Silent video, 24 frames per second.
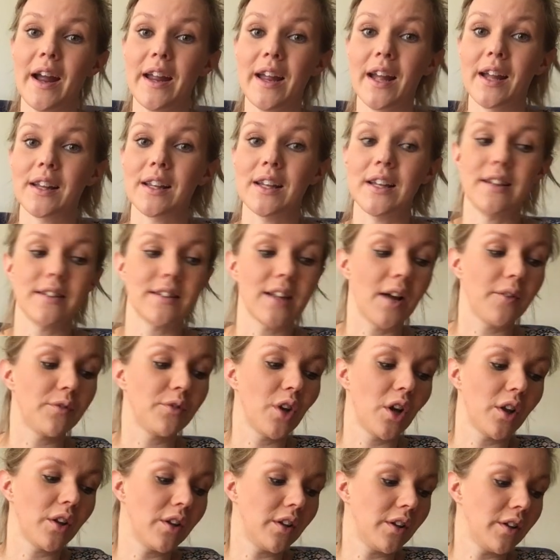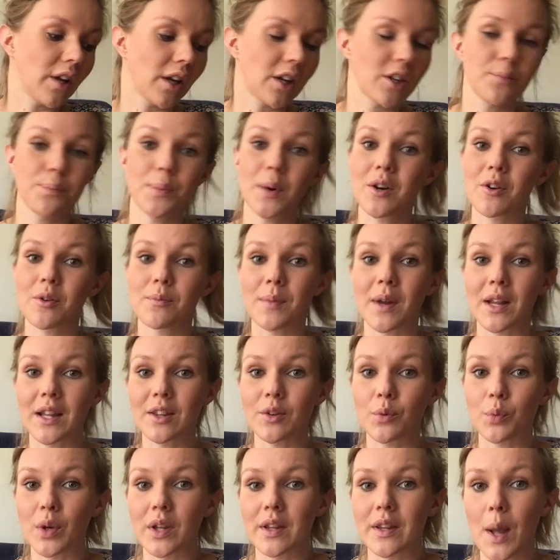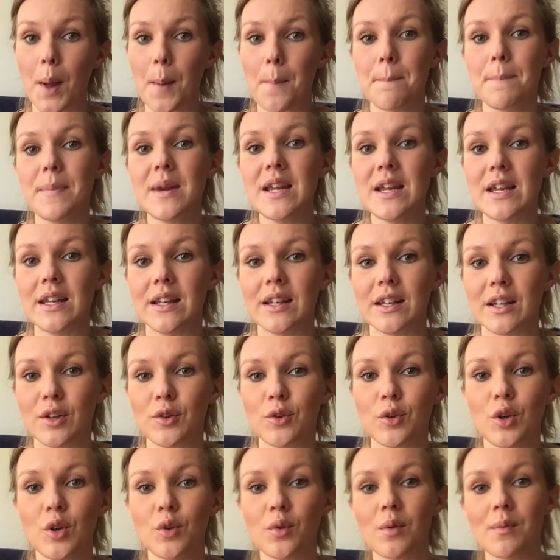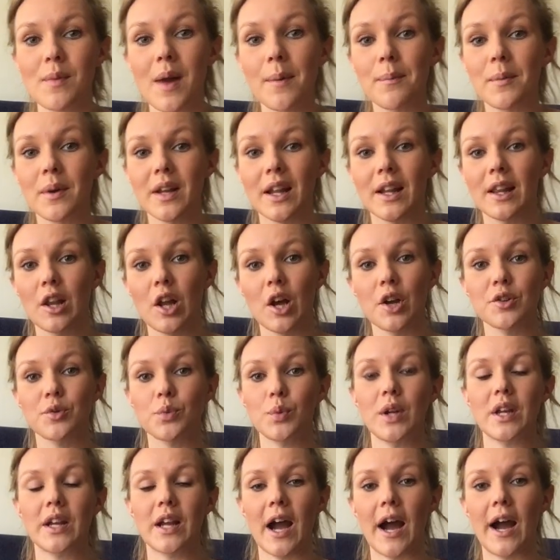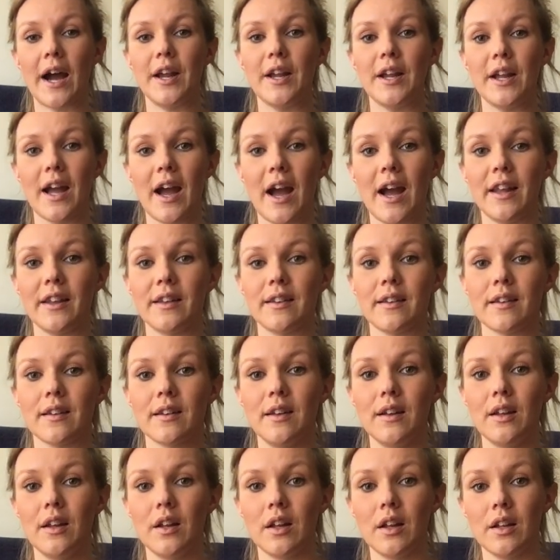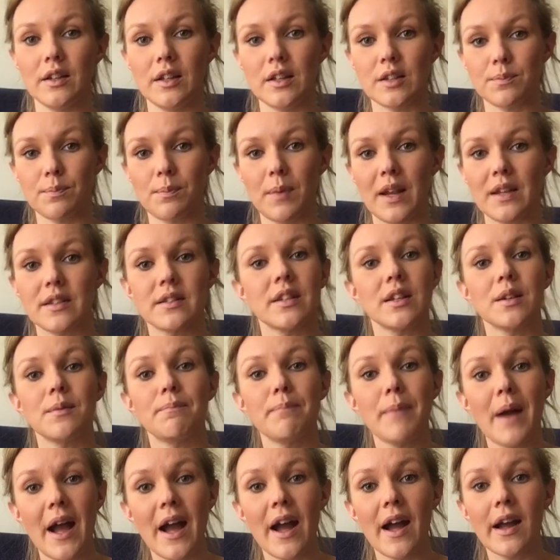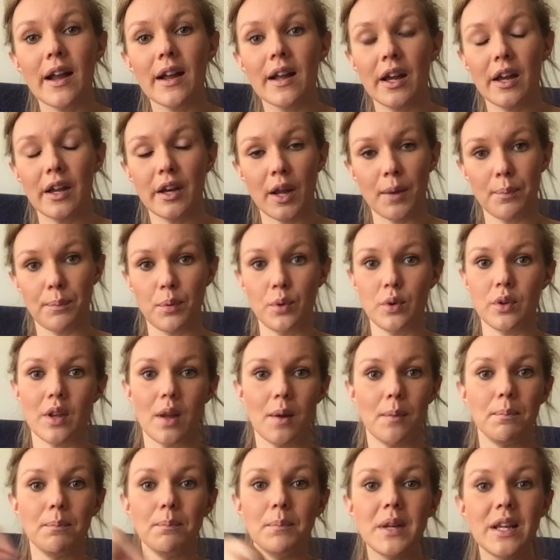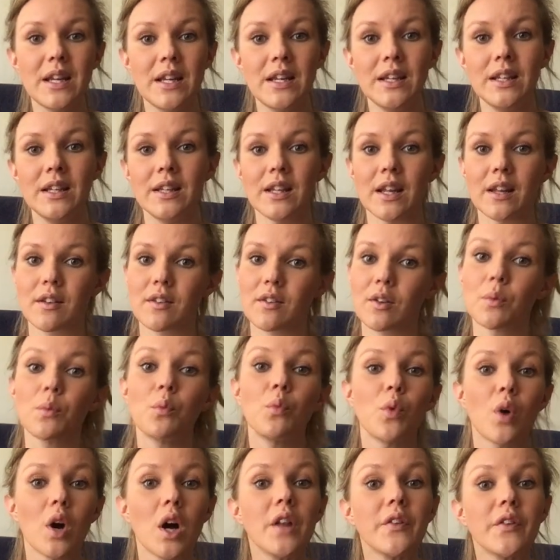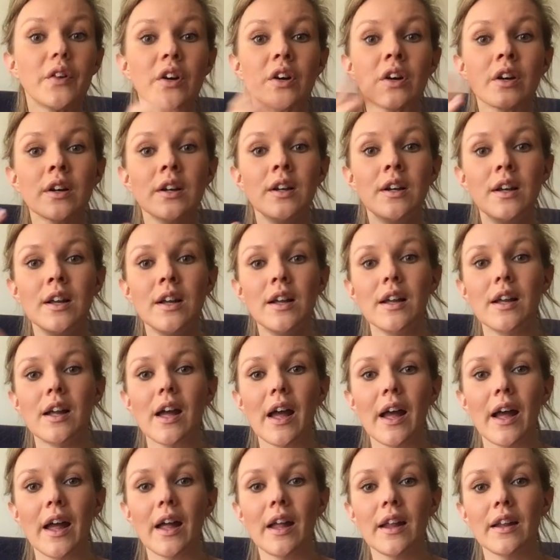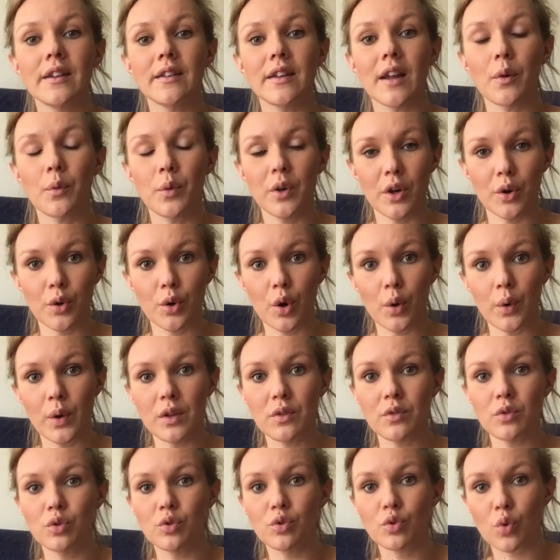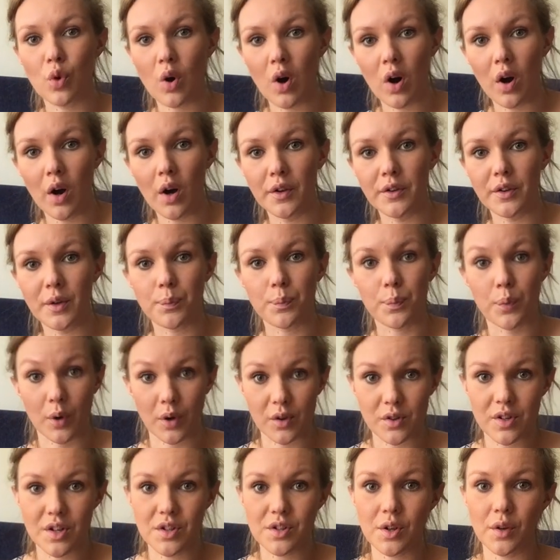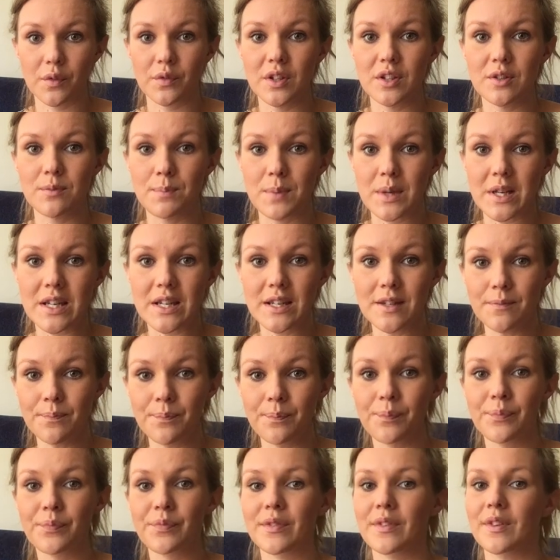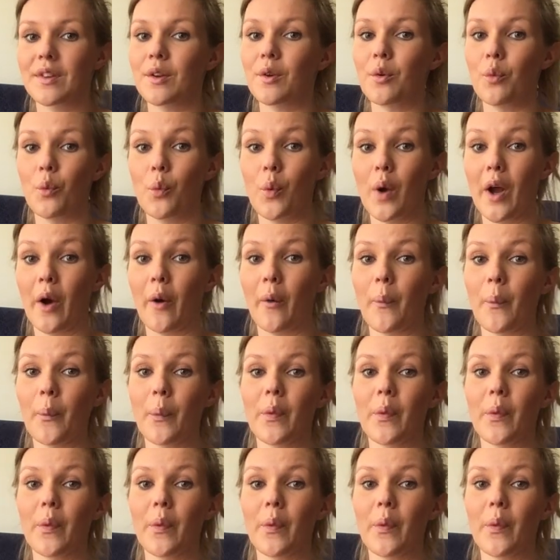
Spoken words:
at least, have done an experiment with a bean. Do you remember that last week I had this plastic bag and I put a bean and some water, and that we are going to draw the process of this bean? Well,